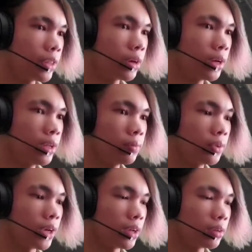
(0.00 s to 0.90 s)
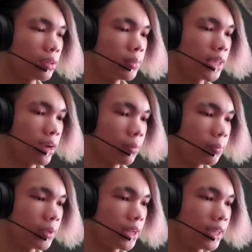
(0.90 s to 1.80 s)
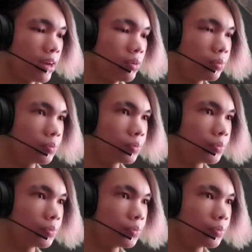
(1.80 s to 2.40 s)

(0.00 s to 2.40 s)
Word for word: Nothing on it? Okay, let me get up. Can I get up?